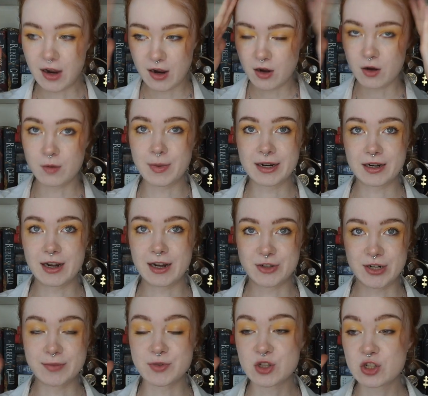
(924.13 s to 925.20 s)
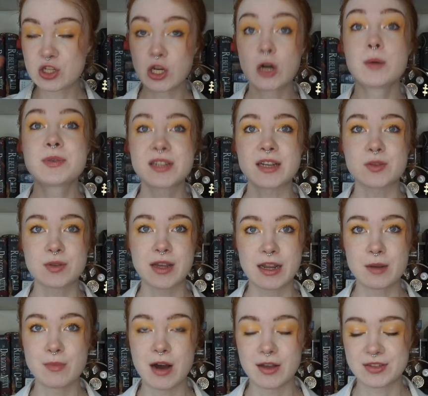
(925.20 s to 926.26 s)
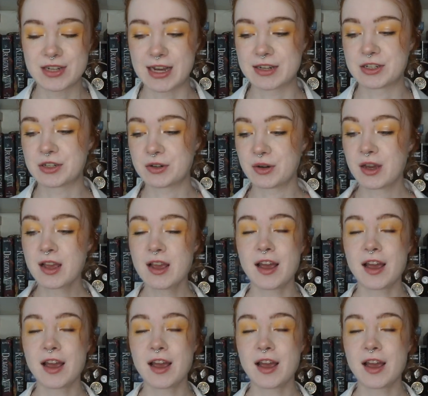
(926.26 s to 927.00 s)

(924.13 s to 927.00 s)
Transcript: Oh my gosh, I'm so obsessed with getting a moth tattoo,